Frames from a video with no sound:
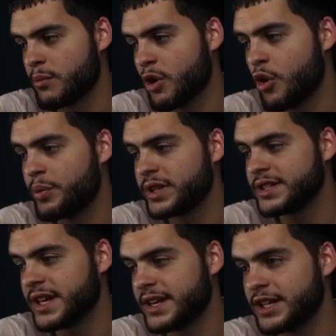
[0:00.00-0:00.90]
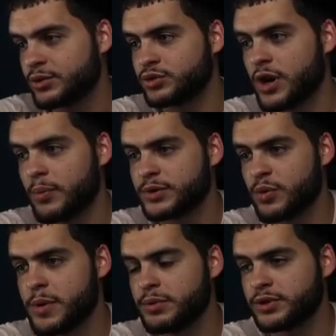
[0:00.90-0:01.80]
hoping these 88s will drop once more
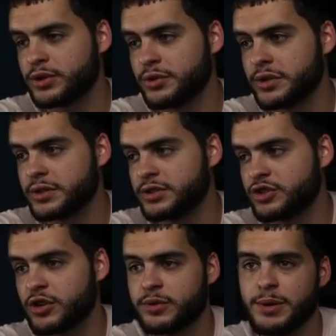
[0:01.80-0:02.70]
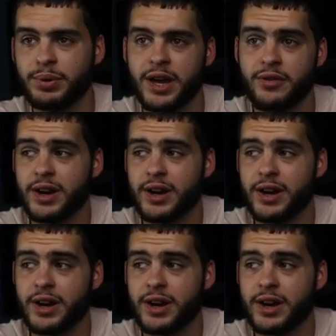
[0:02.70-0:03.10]
people keep playing, right?